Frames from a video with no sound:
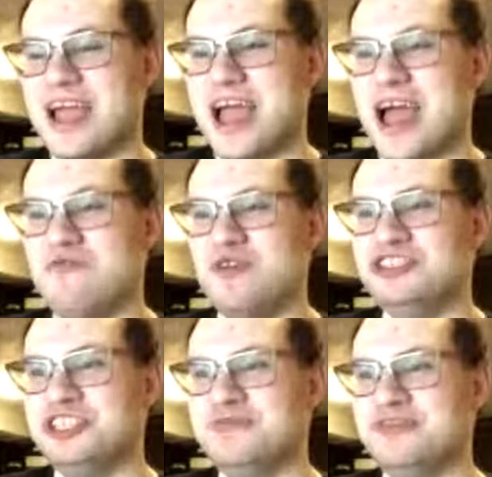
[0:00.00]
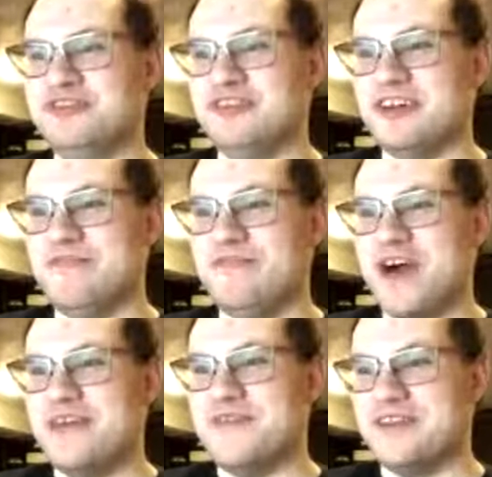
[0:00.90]
I wish it was a
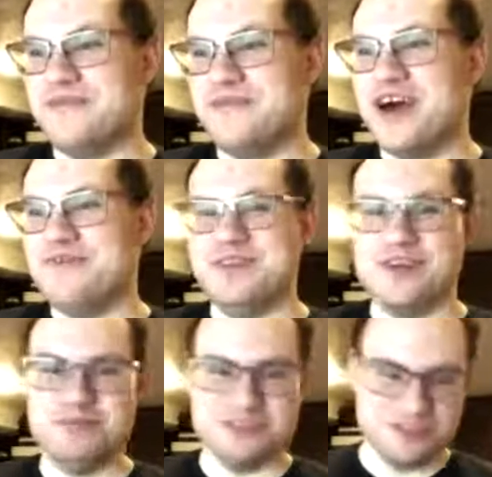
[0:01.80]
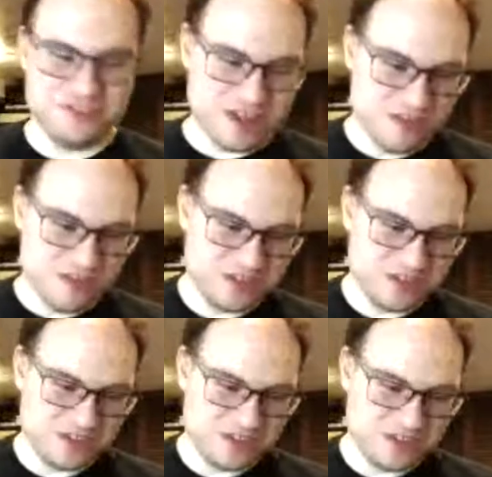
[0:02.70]
5 out of 5 though, because I love the
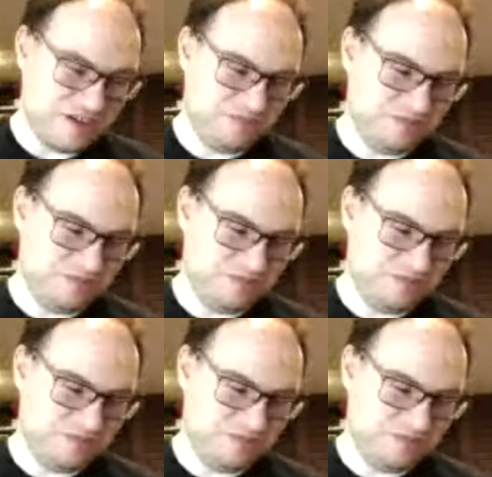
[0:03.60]
concept.